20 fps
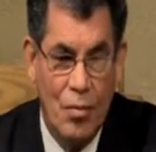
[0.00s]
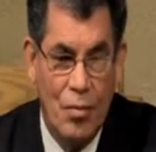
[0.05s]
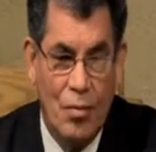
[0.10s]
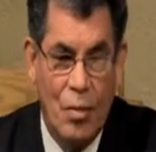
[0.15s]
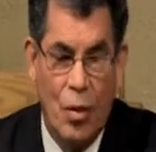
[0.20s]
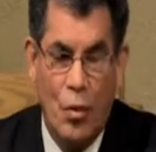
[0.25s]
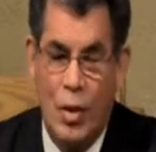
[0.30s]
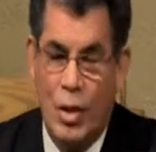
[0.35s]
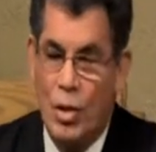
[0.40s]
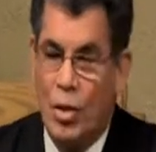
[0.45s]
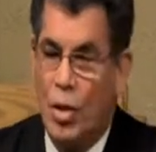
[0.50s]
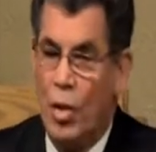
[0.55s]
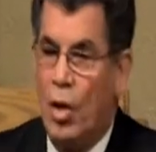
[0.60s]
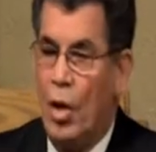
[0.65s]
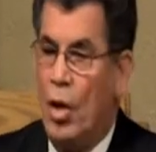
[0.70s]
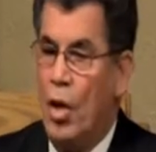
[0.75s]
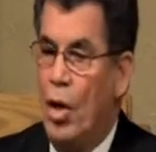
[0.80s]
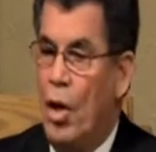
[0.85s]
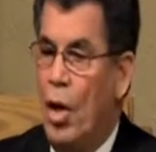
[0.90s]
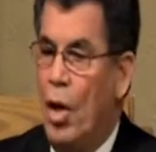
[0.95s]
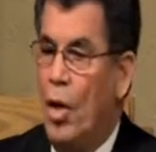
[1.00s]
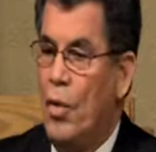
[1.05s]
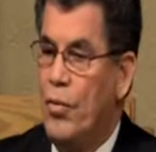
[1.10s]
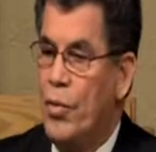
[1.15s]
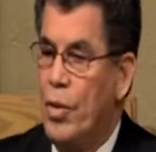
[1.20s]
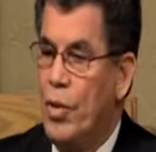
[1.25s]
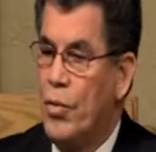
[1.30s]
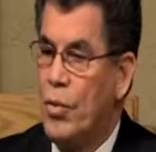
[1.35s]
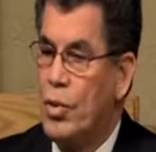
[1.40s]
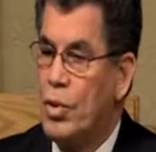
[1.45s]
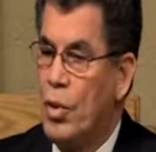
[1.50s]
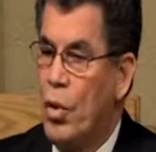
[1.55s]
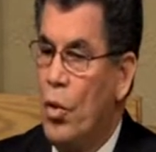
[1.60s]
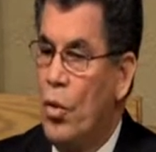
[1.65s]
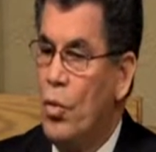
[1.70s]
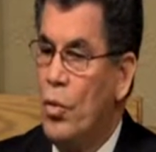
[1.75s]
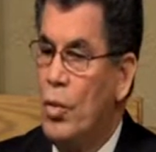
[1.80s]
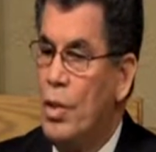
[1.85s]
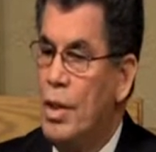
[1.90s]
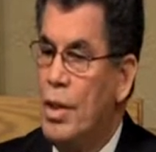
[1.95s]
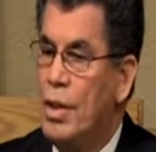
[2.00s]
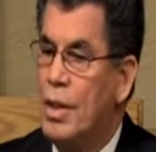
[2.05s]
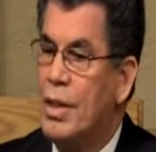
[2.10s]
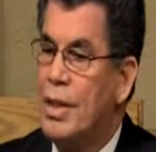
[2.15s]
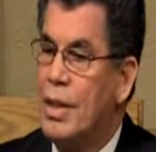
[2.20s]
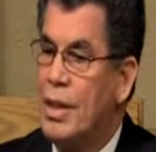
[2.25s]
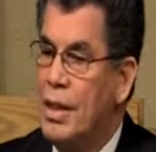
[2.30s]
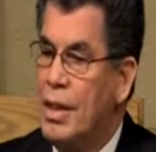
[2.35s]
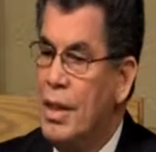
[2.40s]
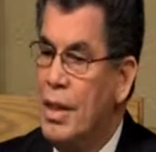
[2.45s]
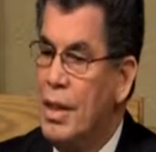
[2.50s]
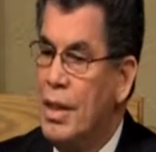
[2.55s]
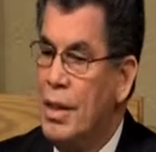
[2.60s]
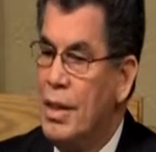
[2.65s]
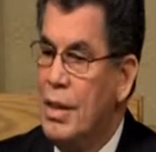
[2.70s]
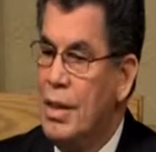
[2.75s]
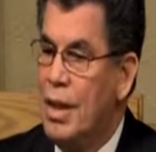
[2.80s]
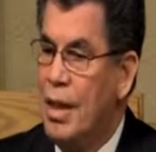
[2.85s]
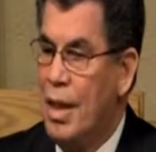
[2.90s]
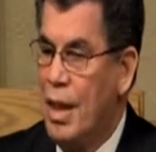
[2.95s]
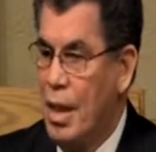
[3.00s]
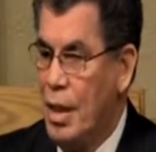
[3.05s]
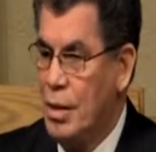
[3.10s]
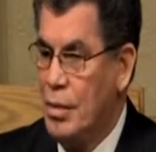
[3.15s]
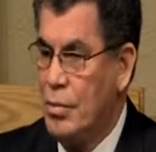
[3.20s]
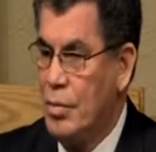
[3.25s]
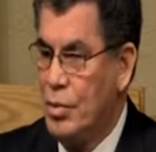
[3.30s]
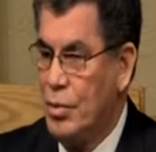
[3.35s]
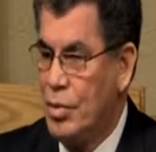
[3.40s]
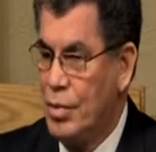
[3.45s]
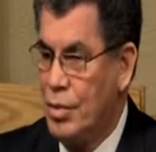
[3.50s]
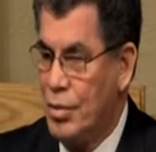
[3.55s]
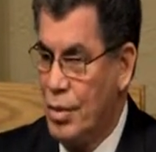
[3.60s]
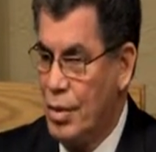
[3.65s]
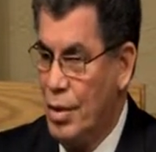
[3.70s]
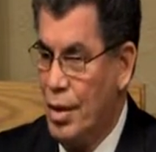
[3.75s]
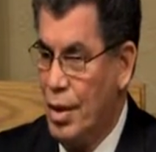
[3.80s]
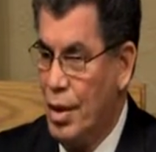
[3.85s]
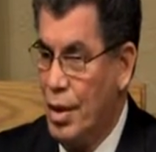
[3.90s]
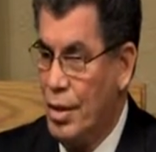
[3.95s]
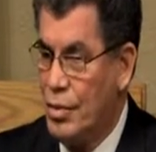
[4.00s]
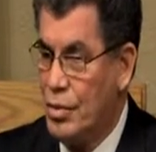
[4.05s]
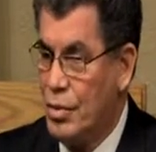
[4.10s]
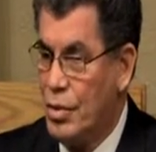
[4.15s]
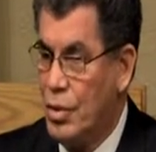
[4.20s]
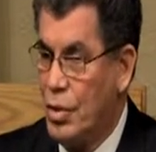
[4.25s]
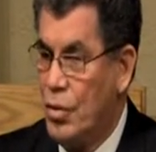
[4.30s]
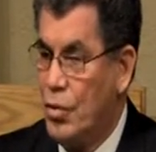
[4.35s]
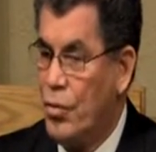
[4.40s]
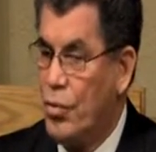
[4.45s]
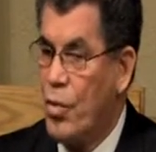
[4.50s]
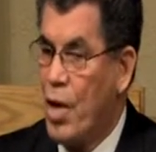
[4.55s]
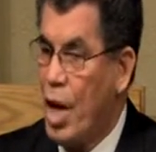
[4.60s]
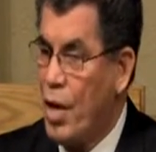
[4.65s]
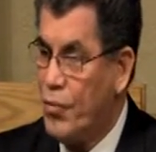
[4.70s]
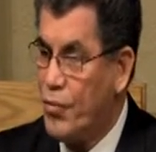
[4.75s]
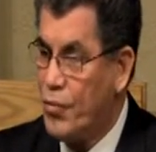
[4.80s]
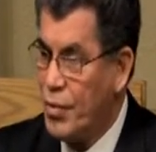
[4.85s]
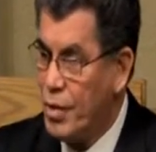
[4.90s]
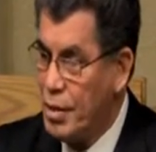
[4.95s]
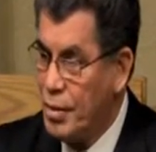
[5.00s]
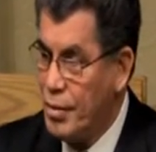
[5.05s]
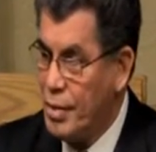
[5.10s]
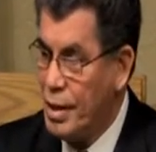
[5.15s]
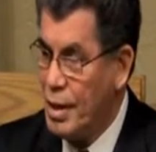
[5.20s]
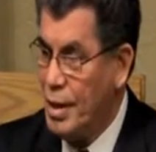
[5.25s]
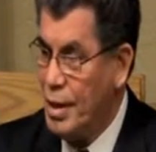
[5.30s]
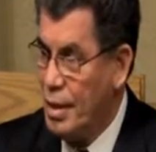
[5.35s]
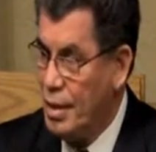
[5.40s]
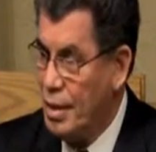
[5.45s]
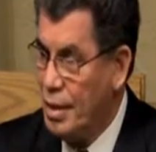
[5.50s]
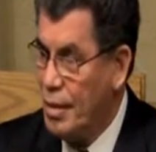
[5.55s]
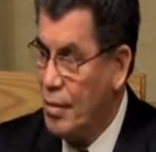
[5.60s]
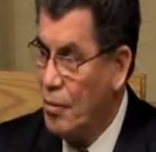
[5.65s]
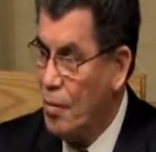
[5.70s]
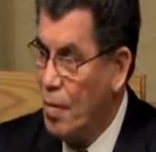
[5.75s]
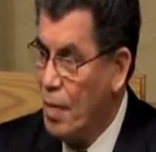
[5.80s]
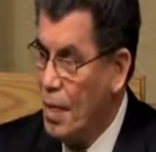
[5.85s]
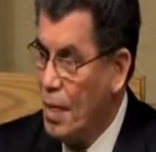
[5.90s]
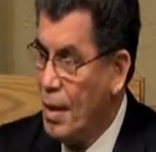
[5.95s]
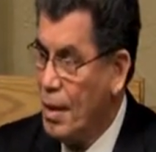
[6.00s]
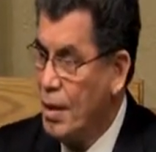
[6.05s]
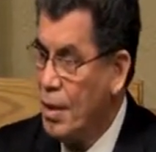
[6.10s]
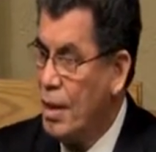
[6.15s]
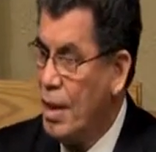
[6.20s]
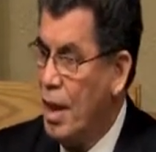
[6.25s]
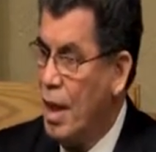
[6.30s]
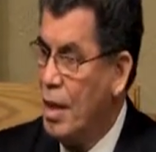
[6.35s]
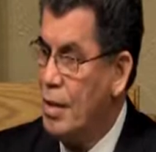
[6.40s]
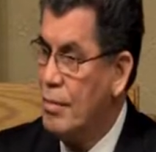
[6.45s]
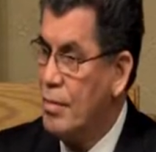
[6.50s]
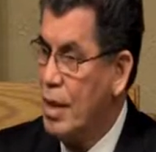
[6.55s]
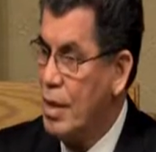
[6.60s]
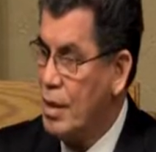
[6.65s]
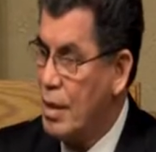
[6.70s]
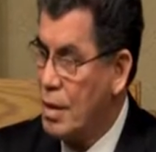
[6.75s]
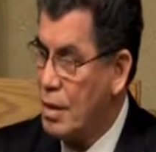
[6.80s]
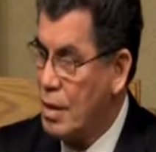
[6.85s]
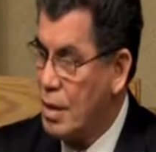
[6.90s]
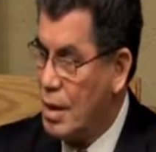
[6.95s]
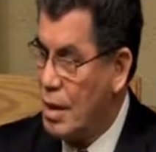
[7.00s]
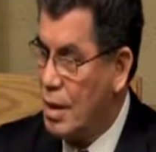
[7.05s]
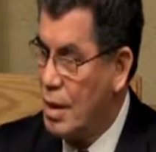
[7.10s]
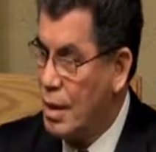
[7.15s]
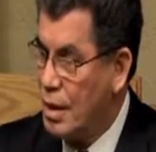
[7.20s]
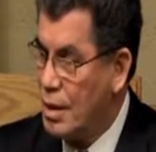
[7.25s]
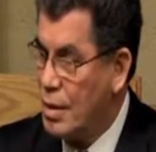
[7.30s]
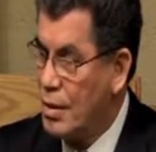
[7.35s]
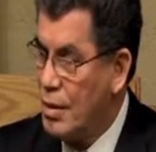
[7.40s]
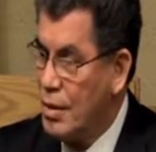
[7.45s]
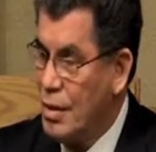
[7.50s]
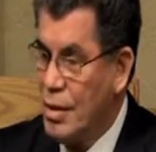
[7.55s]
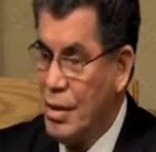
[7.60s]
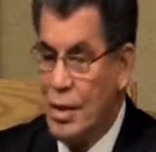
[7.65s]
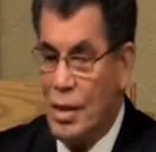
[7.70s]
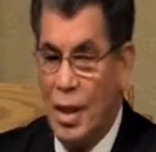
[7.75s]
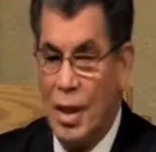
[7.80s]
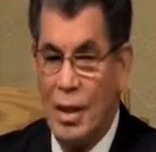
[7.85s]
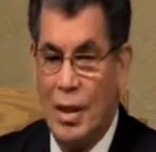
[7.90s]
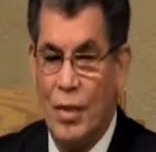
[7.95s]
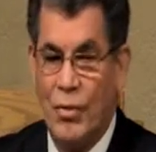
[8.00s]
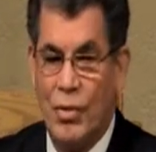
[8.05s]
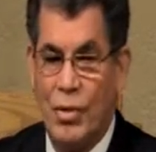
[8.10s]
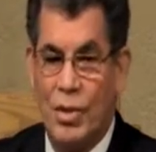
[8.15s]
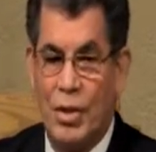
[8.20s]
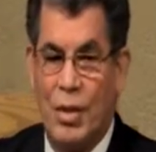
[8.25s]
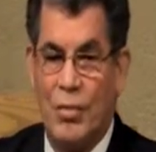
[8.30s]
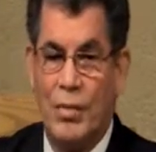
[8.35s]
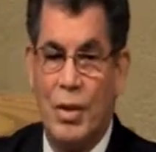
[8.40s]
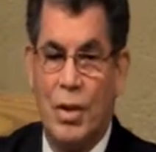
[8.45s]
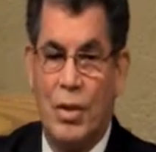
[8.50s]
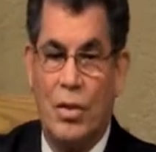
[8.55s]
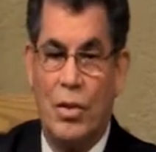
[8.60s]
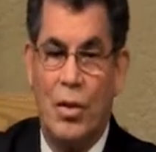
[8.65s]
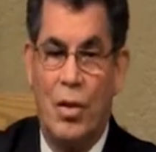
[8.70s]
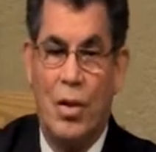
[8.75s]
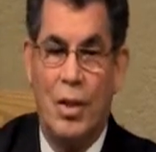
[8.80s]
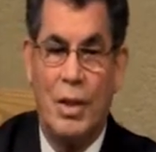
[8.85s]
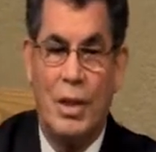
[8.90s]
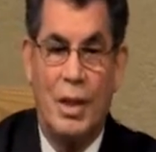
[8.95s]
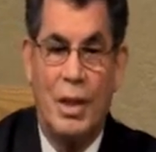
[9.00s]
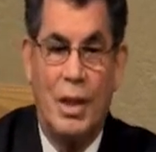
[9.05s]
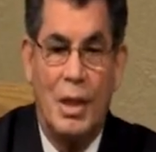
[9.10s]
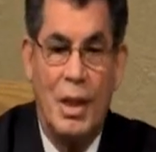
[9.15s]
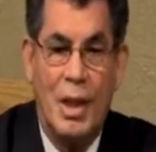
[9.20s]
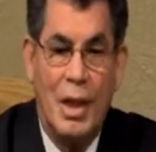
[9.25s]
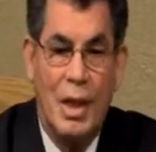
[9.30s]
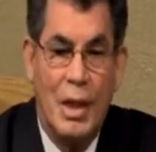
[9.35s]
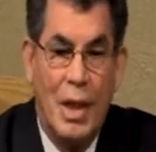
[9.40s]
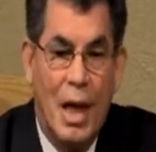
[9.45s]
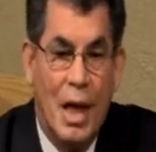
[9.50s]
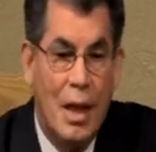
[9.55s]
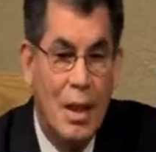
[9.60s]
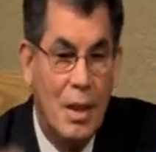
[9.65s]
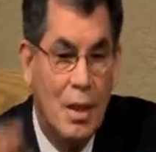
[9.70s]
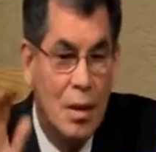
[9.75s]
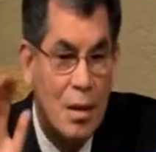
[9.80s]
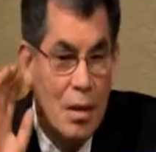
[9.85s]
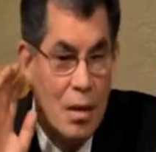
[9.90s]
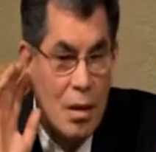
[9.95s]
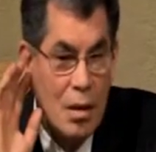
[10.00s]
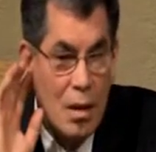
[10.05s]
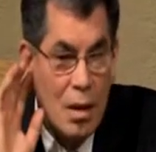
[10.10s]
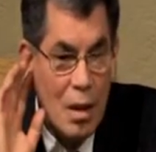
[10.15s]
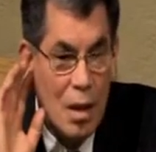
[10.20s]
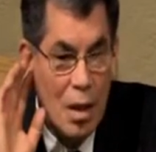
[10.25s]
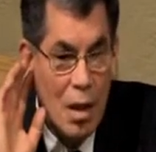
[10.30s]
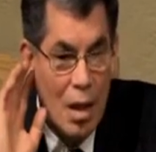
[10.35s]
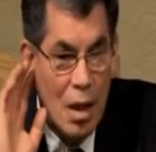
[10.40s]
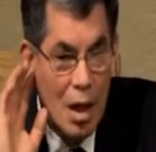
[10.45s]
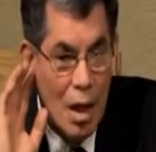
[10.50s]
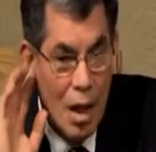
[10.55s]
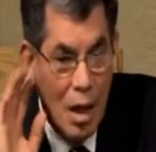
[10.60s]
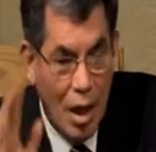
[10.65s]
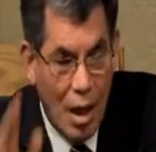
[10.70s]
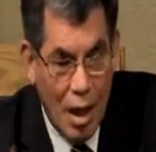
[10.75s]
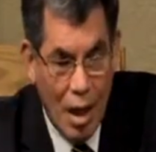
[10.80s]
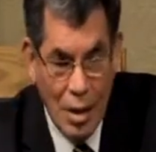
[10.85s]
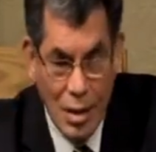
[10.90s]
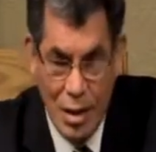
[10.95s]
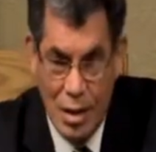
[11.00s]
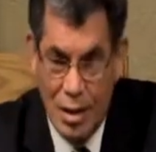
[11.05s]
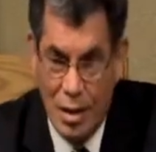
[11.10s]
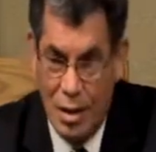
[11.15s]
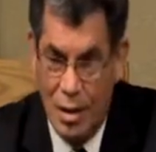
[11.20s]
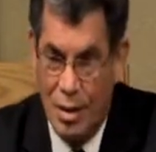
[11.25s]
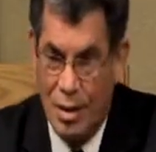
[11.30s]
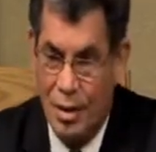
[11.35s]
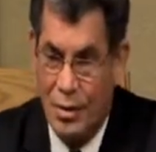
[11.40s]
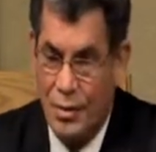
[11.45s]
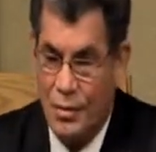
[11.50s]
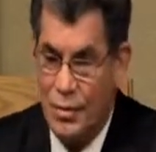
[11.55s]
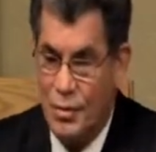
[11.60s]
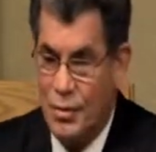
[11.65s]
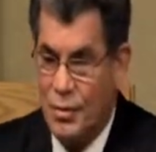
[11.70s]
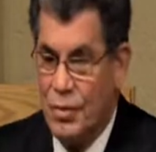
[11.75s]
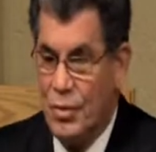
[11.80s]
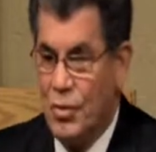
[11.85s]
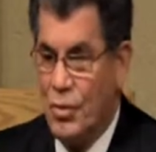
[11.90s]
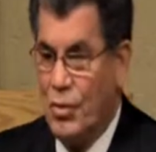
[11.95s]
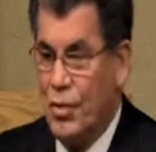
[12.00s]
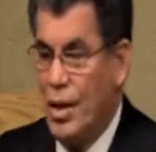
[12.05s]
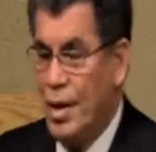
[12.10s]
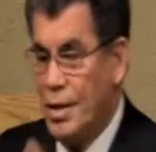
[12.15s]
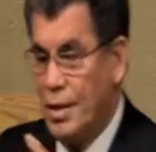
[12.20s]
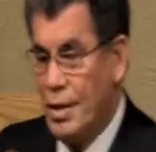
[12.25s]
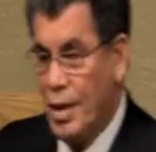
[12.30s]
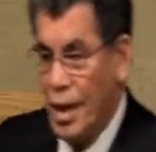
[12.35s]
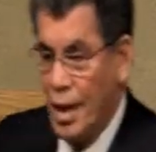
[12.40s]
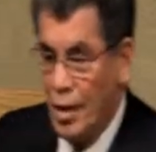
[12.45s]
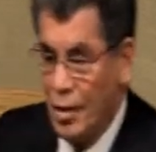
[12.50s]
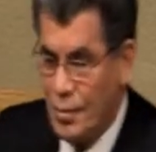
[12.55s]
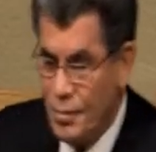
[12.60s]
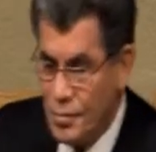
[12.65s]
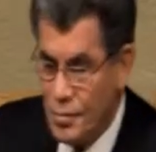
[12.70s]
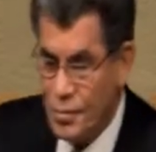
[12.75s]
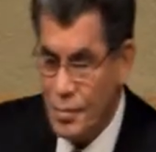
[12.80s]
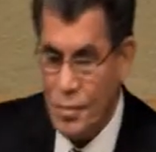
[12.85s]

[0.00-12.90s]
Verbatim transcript: but what Noah offered was only clean animals to God. So right from the beginning, God made it clear that there was something called clean and unclean, all right? Now,